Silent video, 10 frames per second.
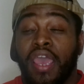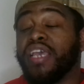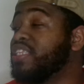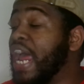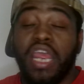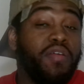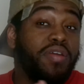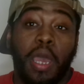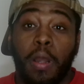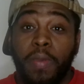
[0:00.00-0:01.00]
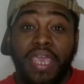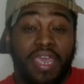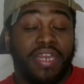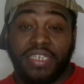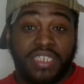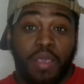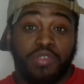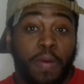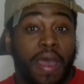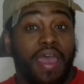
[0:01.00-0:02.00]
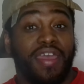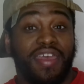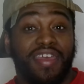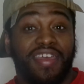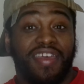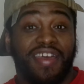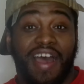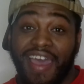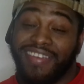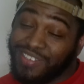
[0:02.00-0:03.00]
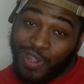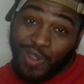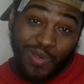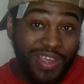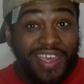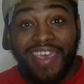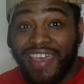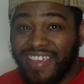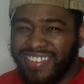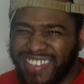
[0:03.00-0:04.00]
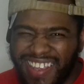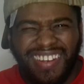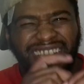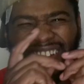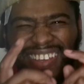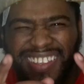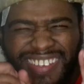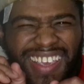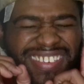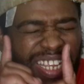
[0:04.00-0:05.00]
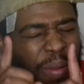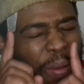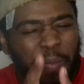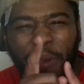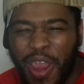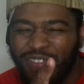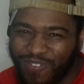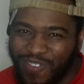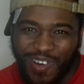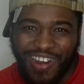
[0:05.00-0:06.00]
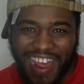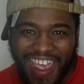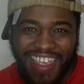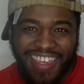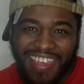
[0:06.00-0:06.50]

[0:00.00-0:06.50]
it's not even gonna be in the same spot. Alright, so just look, just, just be prepared for it, alright?